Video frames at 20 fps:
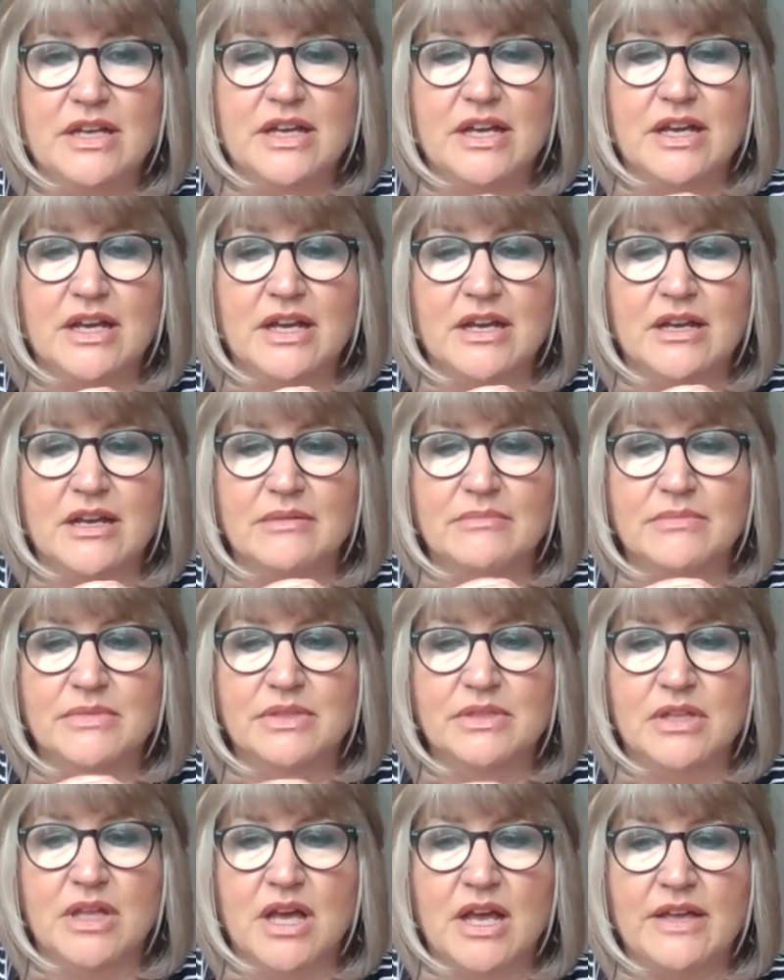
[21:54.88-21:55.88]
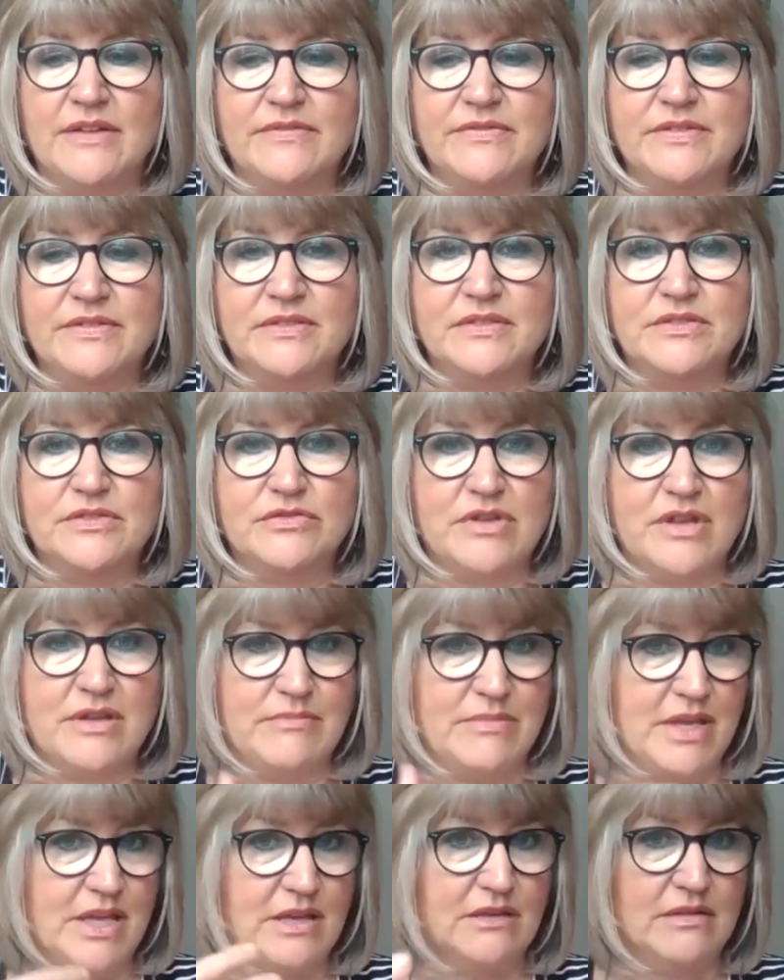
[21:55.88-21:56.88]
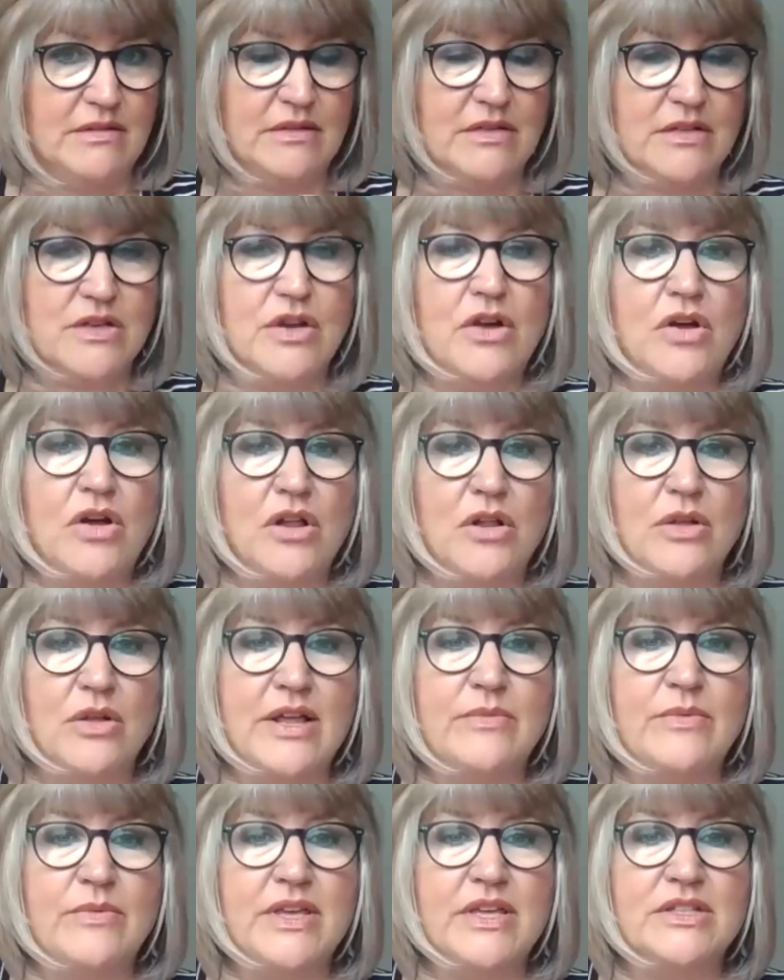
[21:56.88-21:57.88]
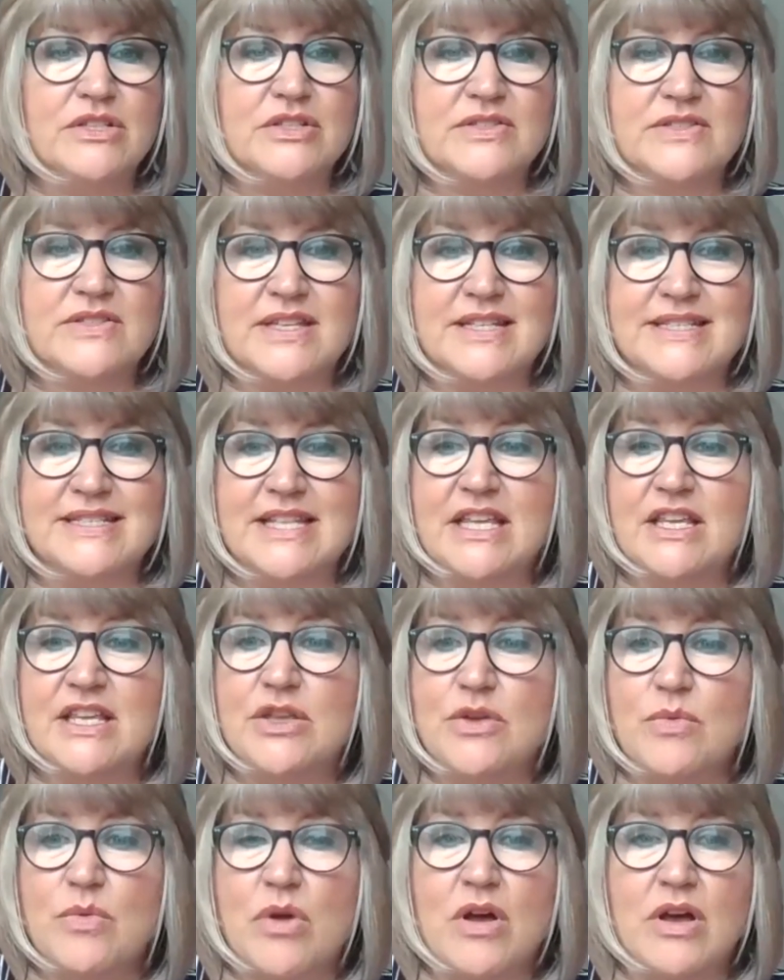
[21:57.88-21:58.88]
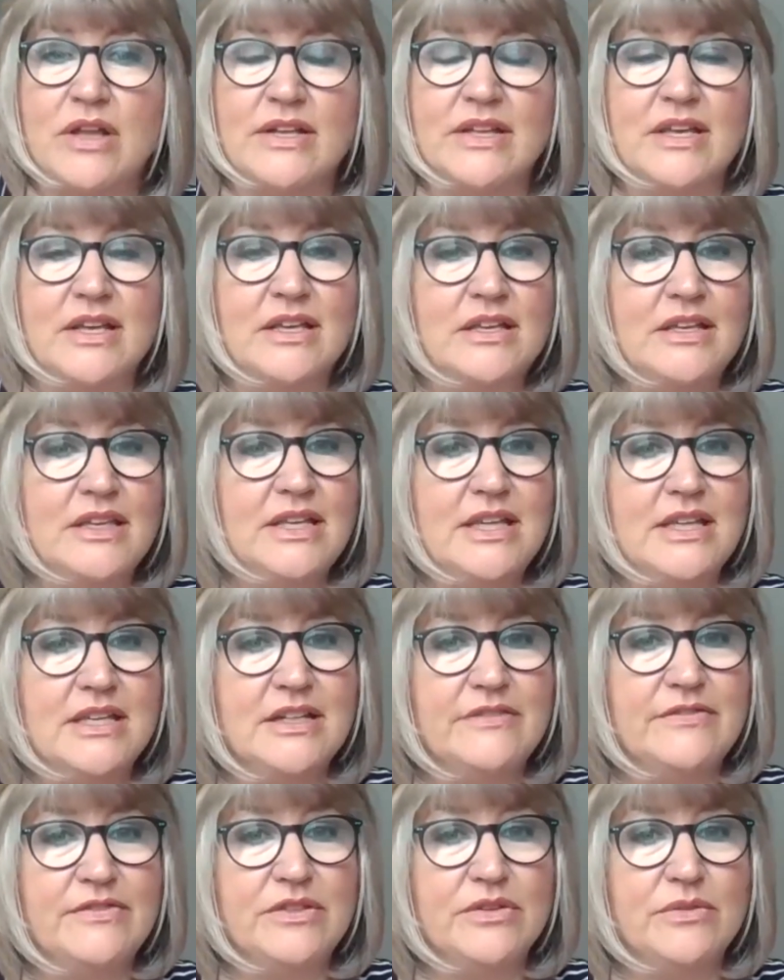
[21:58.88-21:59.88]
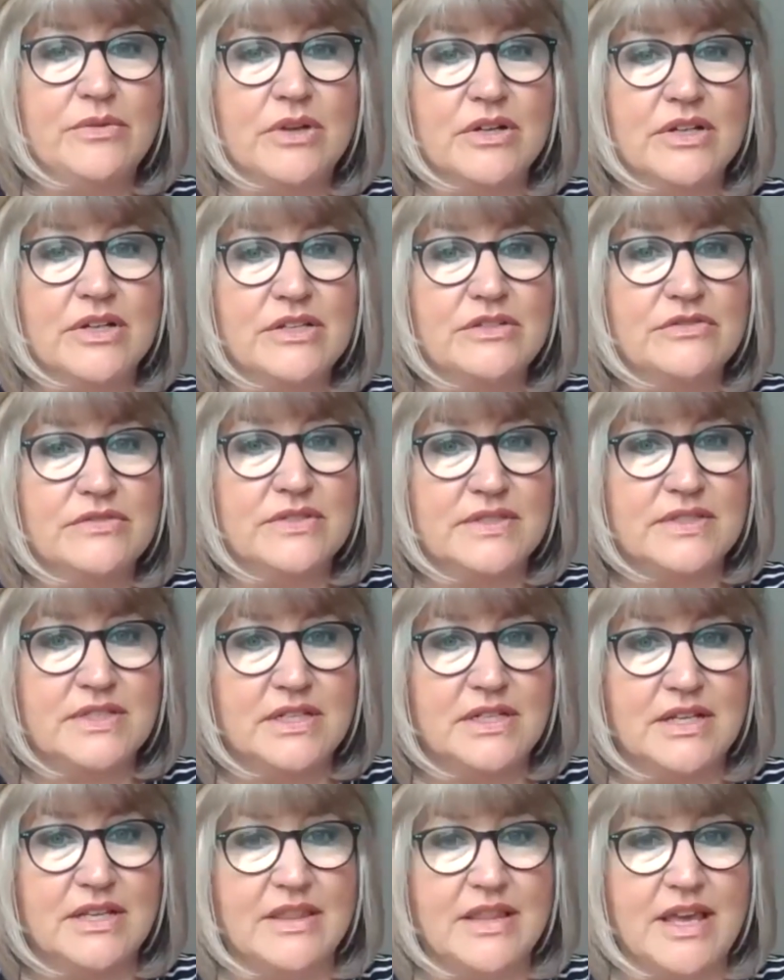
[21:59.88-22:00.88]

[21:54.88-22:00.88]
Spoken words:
live streaming call, and we can just continue on, Ian, if you are interested in